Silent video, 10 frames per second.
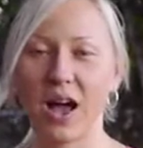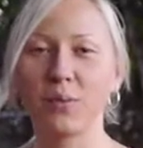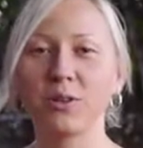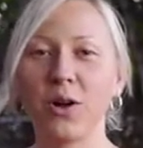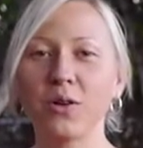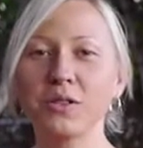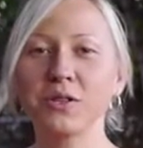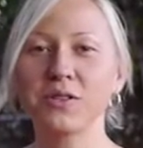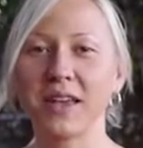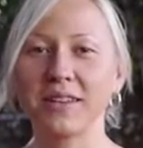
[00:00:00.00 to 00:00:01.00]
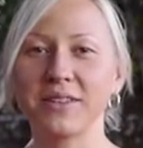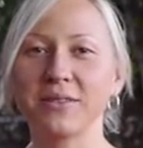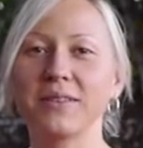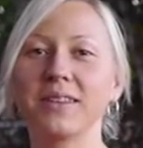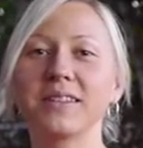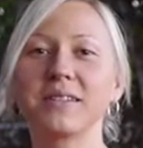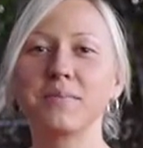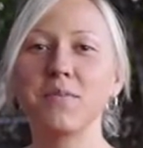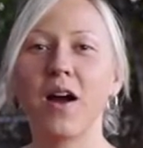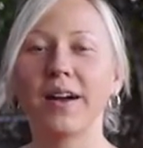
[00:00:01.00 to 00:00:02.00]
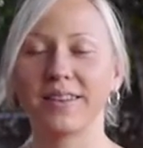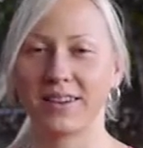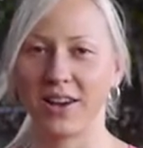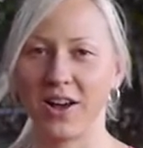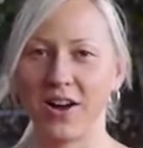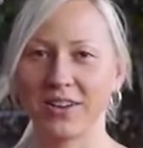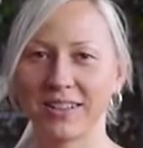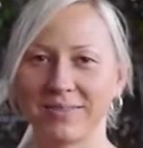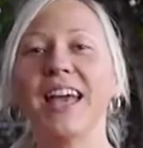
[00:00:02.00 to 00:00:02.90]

I will also send you the Smart Log.